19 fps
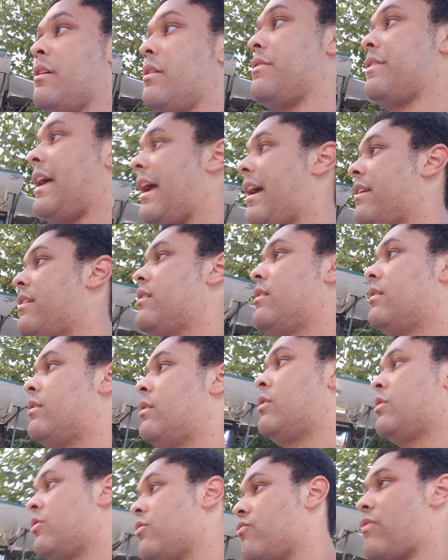Then,
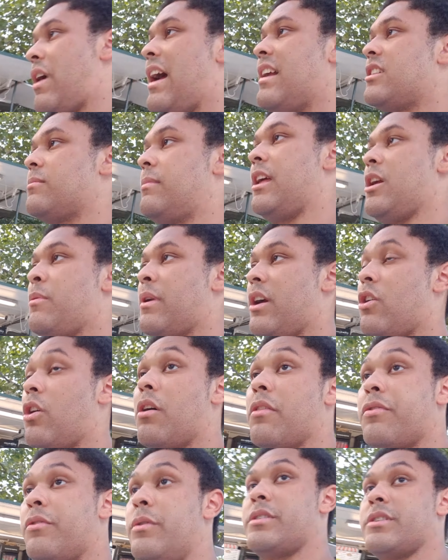randomly, when I
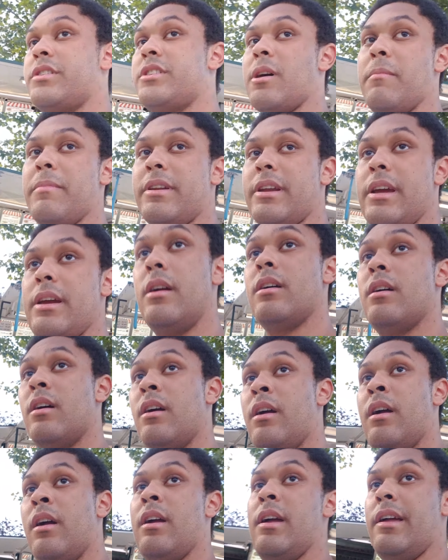got through to somebody,
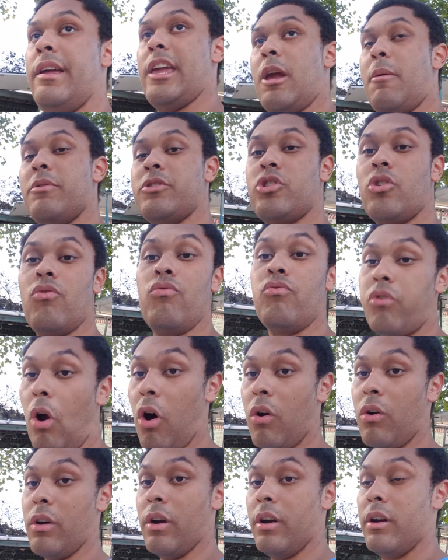it was the
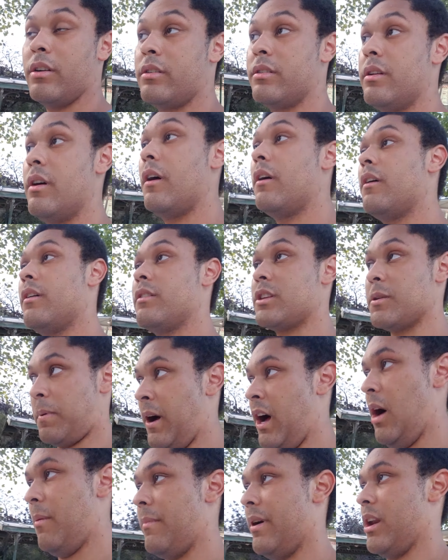wrong
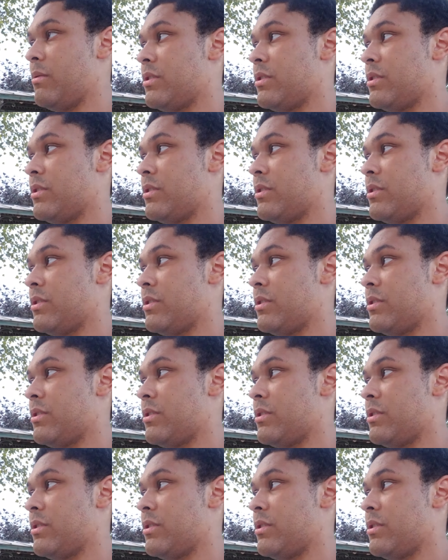department.